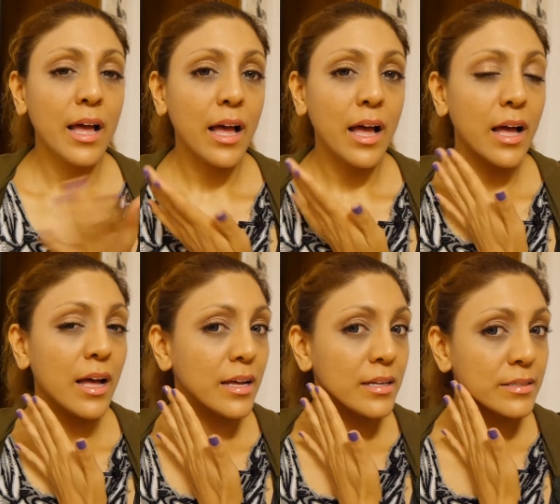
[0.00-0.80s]

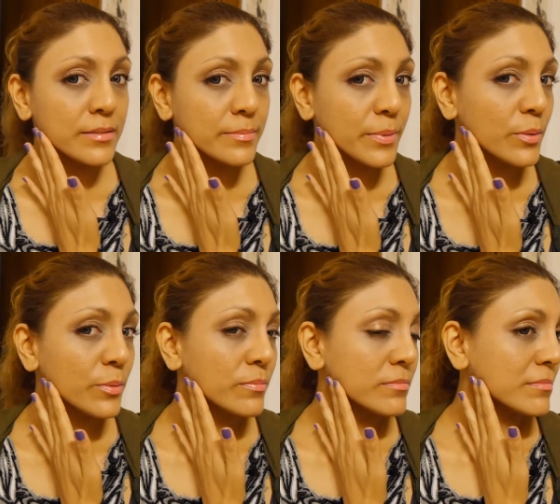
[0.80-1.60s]

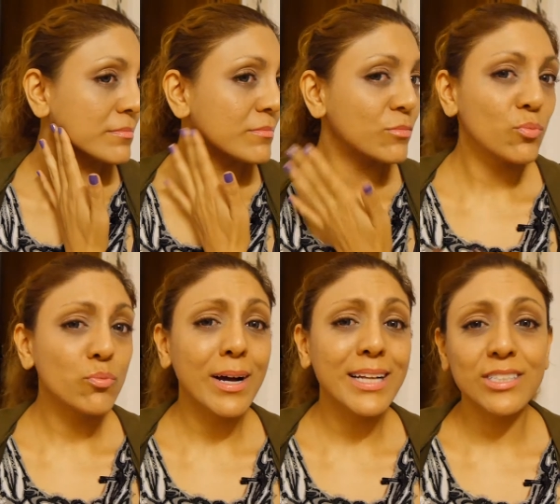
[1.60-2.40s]
But
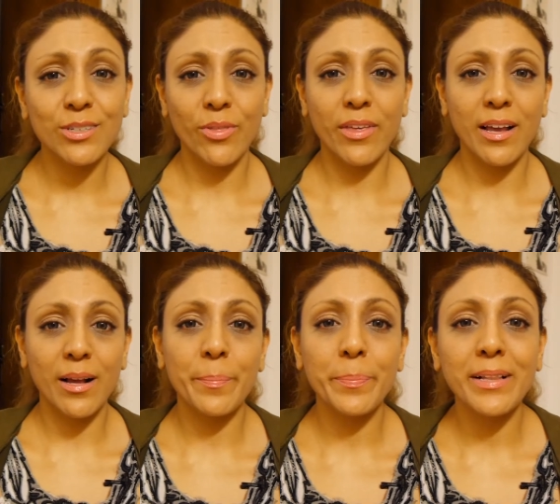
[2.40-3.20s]
what do you
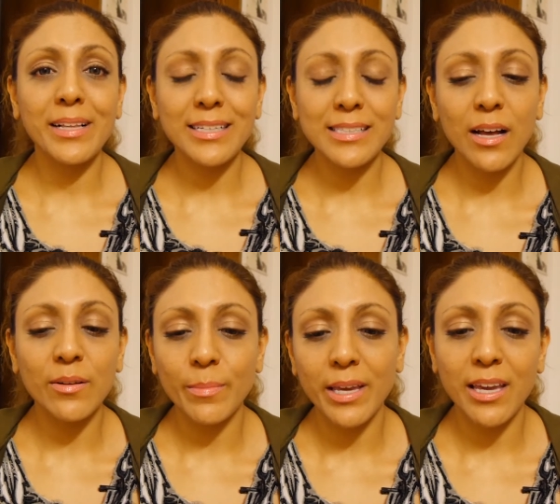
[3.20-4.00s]
think? Please
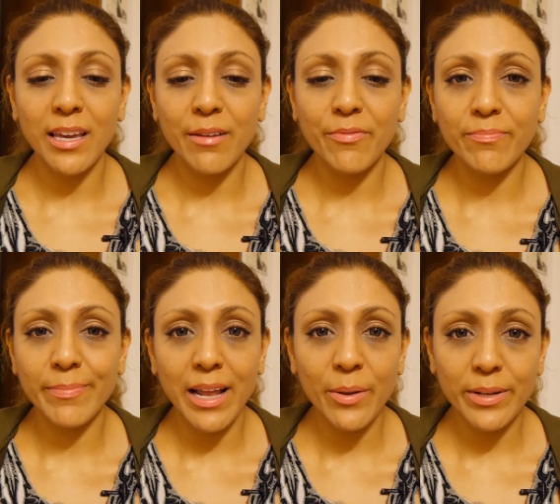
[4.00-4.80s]
help me, if
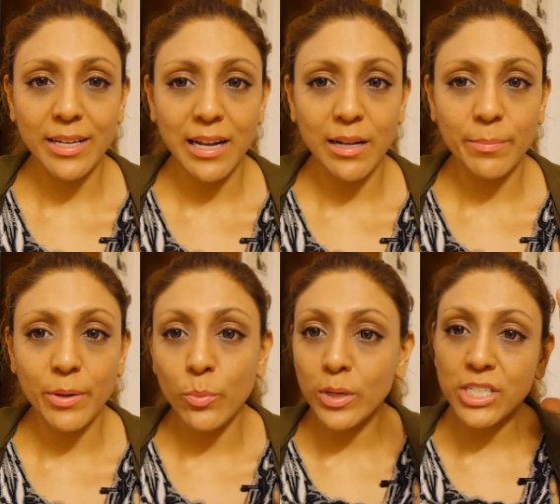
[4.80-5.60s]
anyone can help
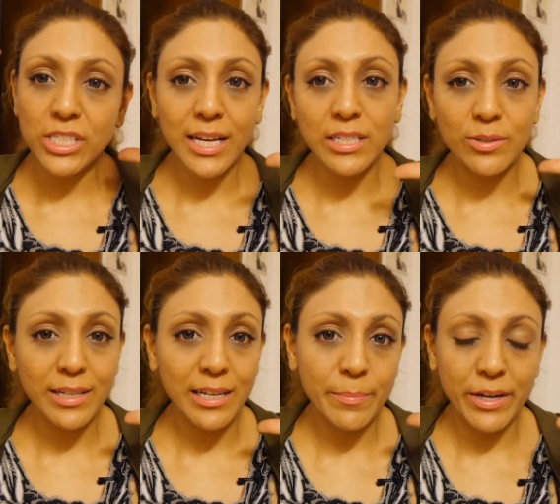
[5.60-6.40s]
me, which side do you
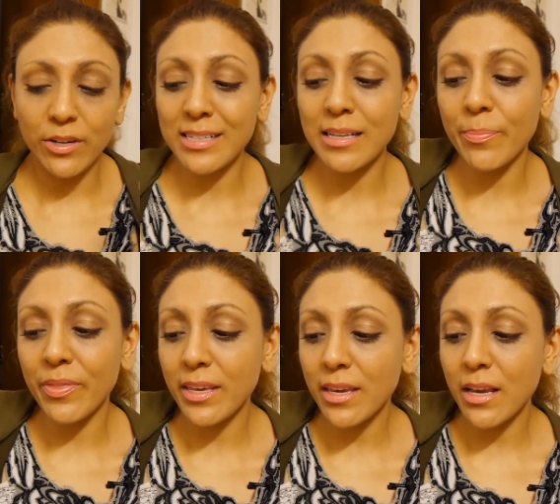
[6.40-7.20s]
like better? Because I'm
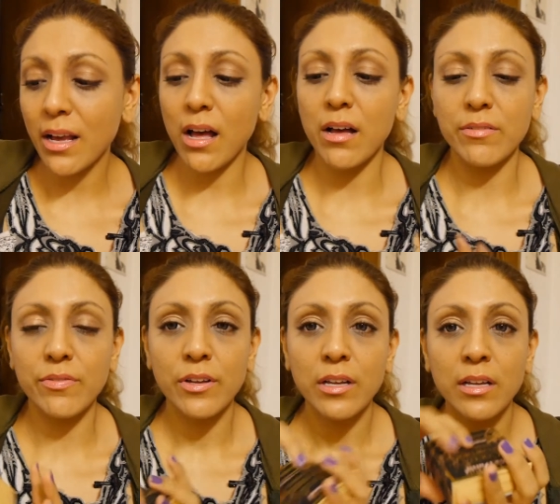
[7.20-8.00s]
thinking of
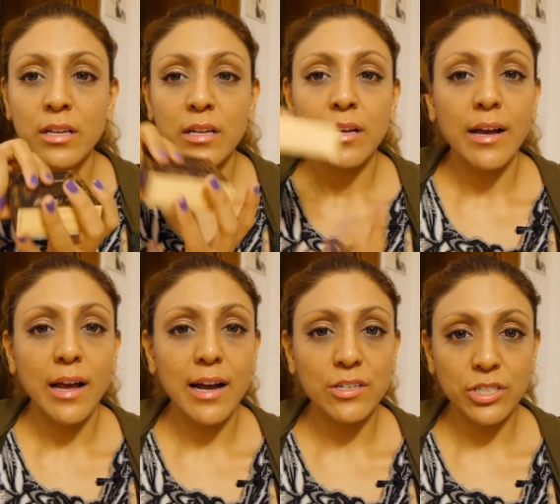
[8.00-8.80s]

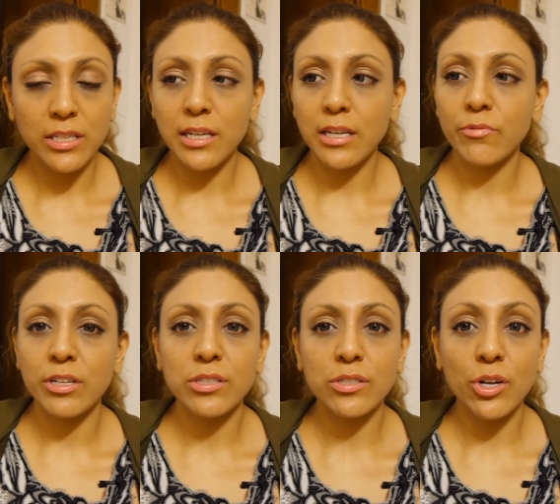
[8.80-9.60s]
actually
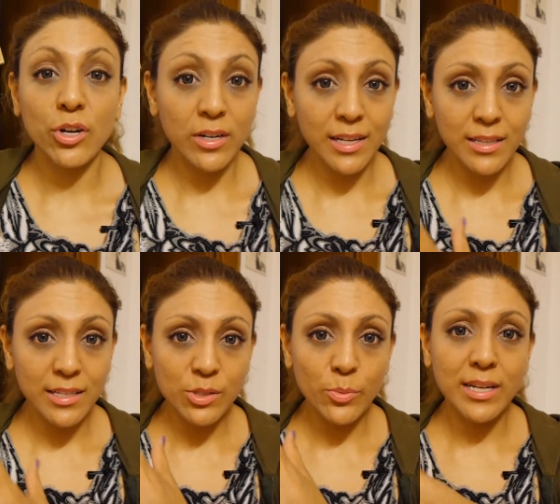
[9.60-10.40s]
returning
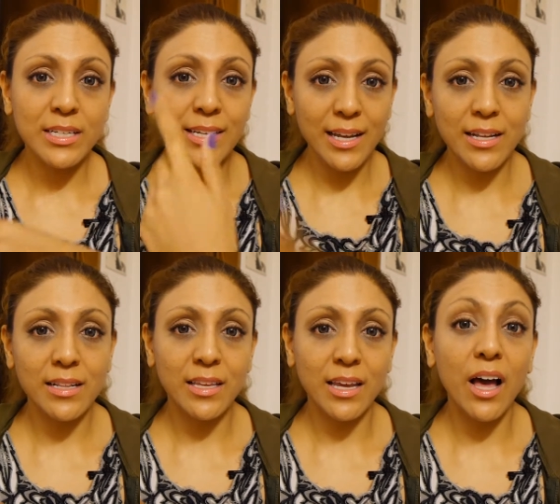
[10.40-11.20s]
this one and
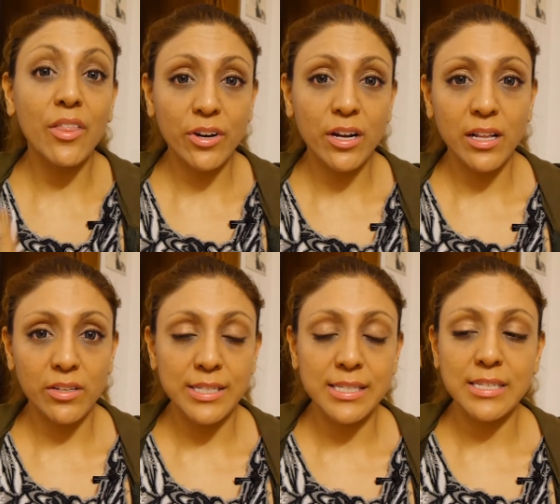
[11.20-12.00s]
getting the other
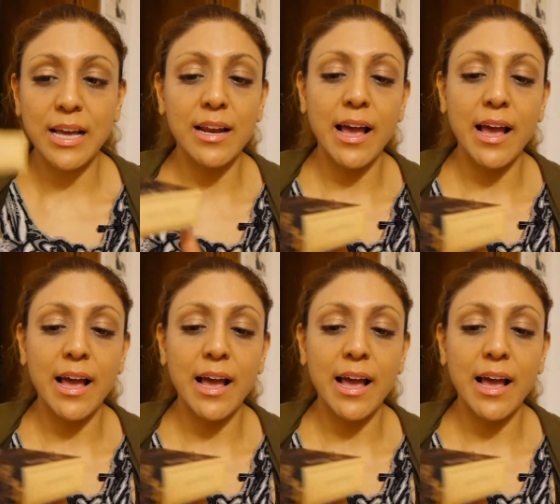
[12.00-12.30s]
color instead.